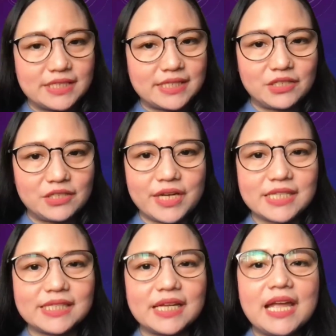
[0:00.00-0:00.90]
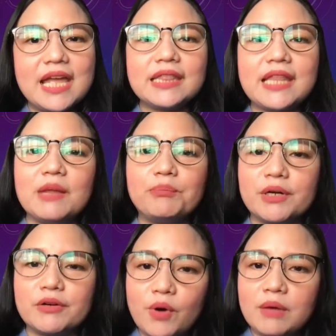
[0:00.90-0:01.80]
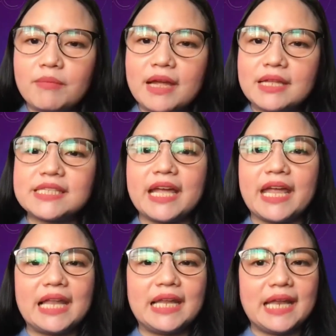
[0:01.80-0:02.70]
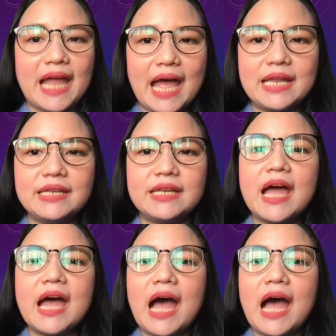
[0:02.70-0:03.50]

Concentrix, Teleperformance, Ayala Land,